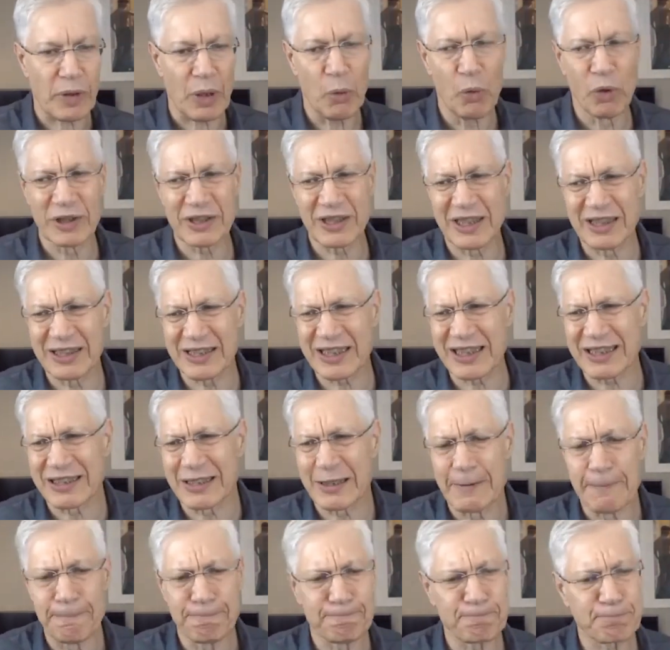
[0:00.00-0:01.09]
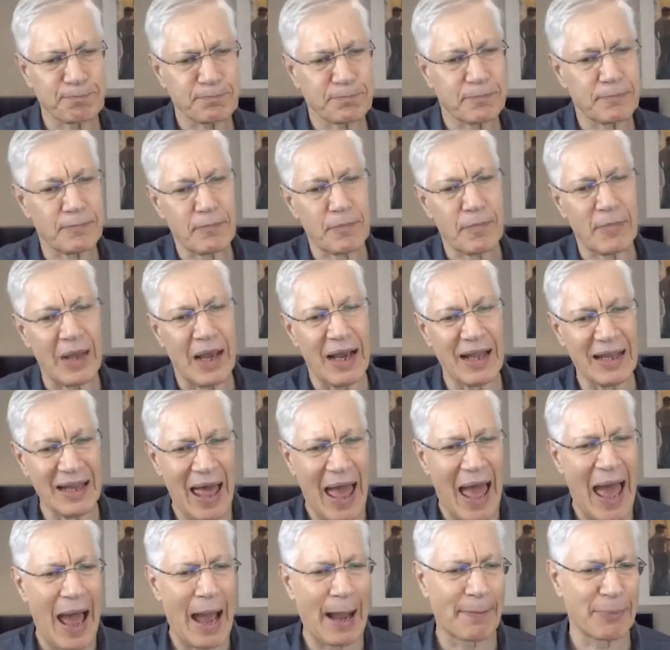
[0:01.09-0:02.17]
Well, since there's a
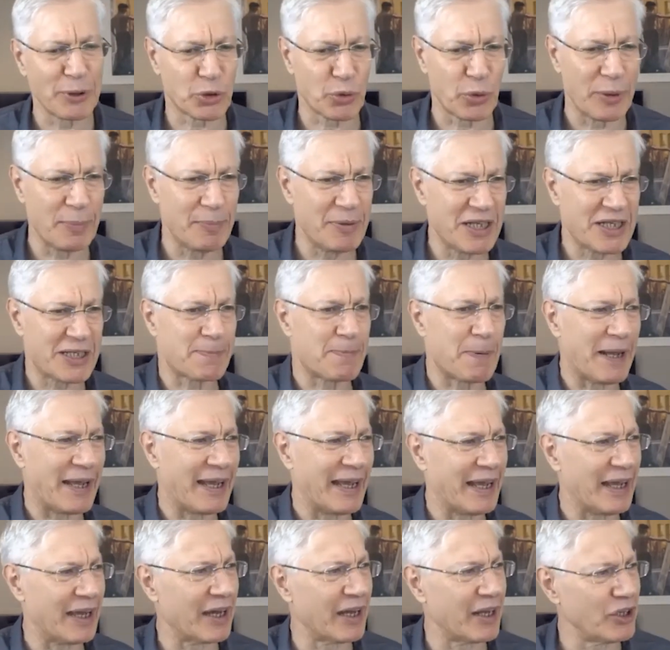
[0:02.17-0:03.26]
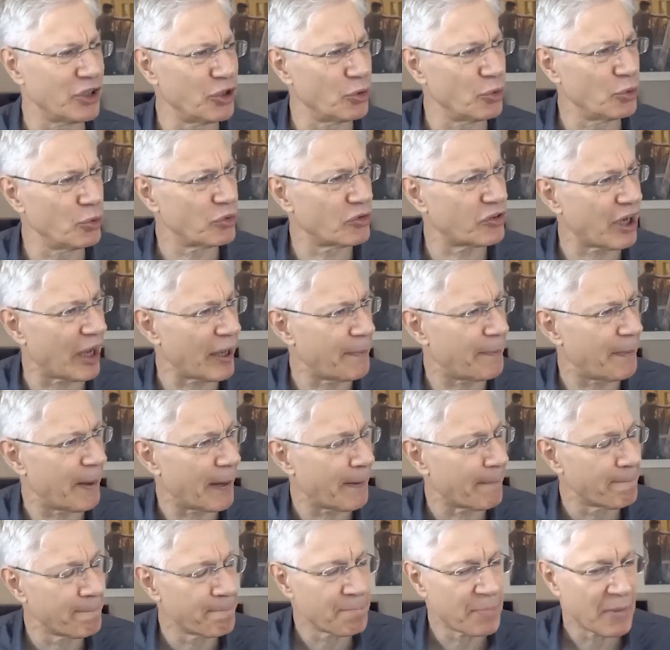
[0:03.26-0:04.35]
lag between me speaking and you typing,
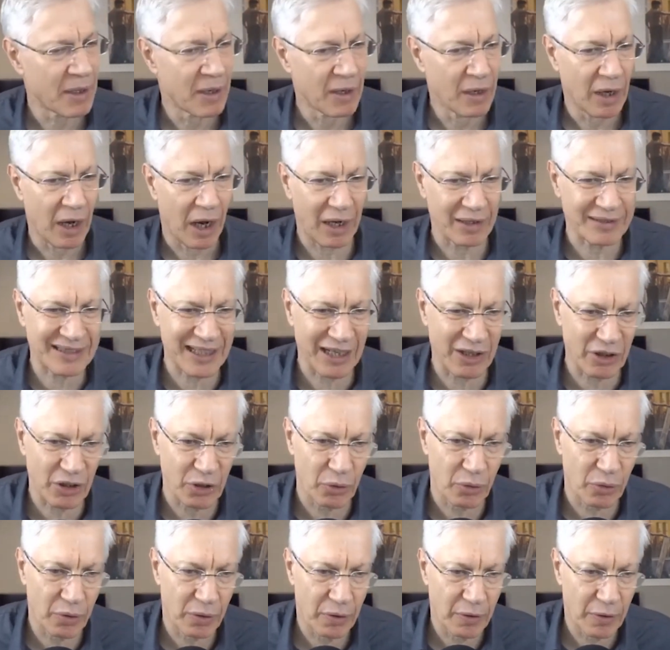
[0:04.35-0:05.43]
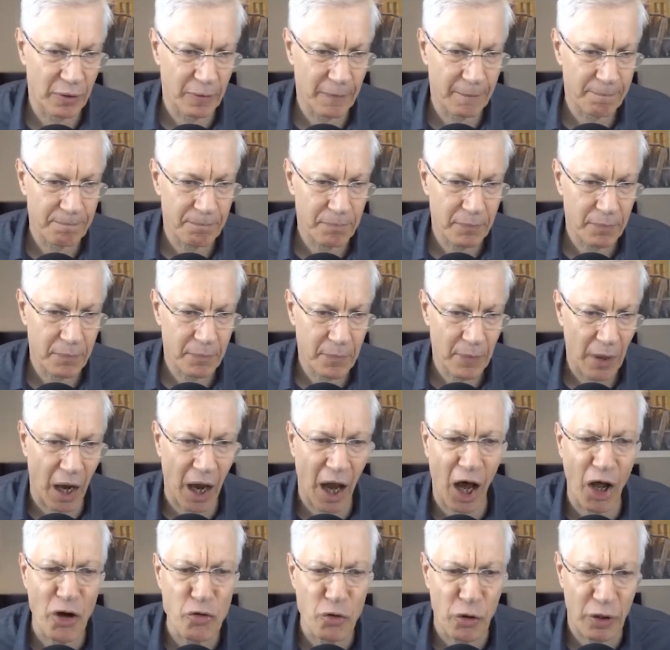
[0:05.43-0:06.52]
I'll tell you, a
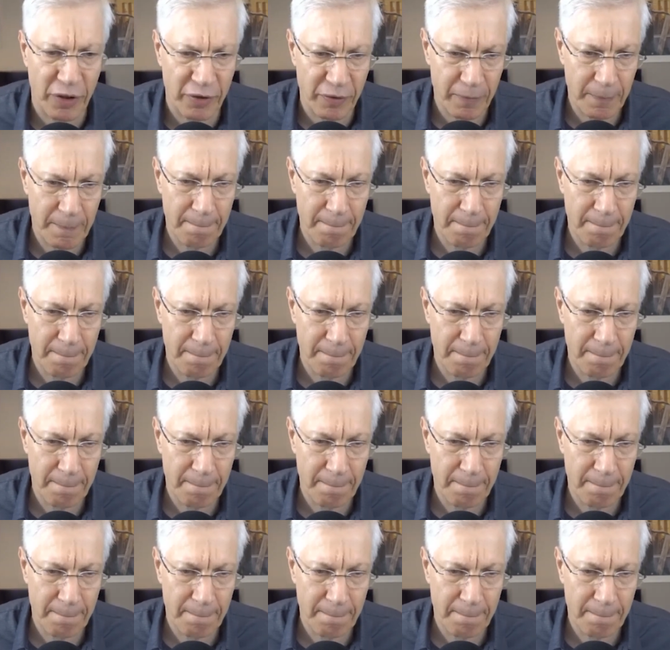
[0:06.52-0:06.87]
hundred.